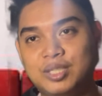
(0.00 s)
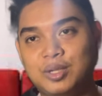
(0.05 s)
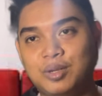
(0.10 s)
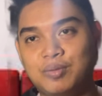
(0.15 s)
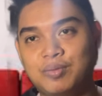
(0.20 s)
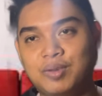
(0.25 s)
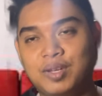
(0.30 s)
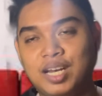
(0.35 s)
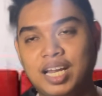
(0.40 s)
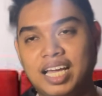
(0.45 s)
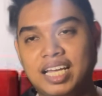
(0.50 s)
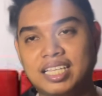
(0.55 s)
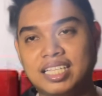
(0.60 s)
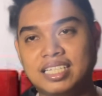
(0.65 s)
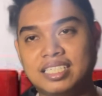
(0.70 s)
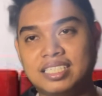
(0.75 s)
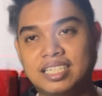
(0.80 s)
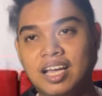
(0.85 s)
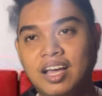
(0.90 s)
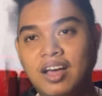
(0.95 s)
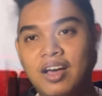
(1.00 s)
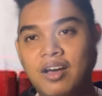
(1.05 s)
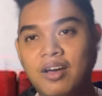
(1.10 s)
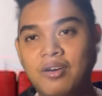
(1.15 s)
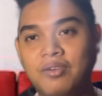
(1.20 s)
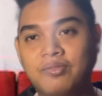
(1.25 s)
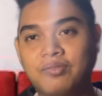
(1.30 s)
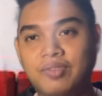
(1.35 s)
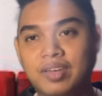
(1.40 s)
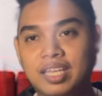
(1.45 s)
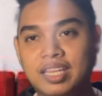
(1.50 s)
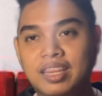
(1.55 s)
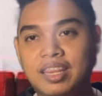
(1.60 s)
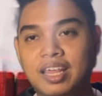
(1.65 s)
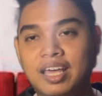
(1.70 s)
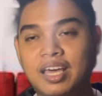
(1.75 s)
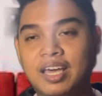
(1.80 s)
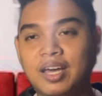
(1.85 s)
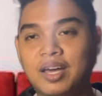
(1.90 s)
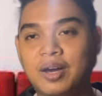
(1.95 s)
Hope you like this
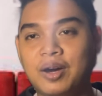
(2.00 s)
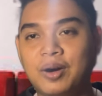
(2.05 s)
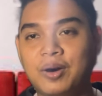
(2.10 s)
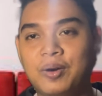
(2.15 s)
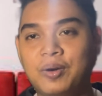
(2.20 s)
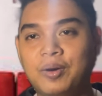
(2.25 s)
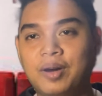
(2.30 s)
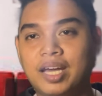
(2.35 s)
video.